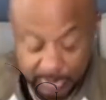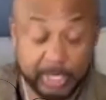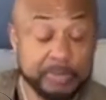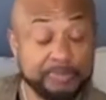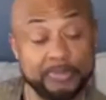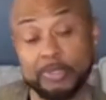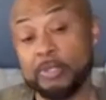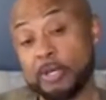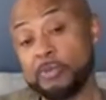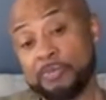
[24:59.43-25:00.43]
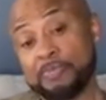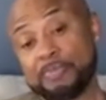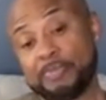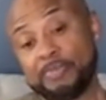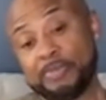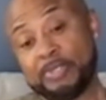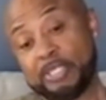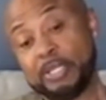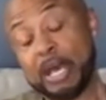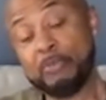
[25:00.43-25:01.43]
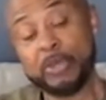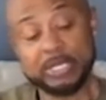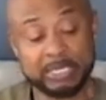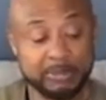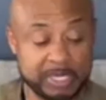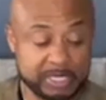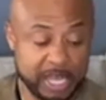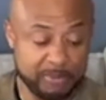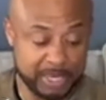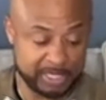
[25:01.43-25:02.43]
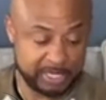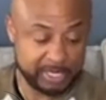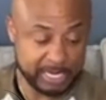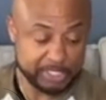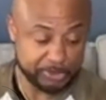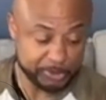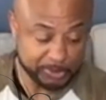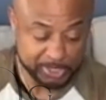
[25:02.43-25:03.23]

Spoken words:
Yeah, you know, I'm reading some of these comments. Yeah, that's true.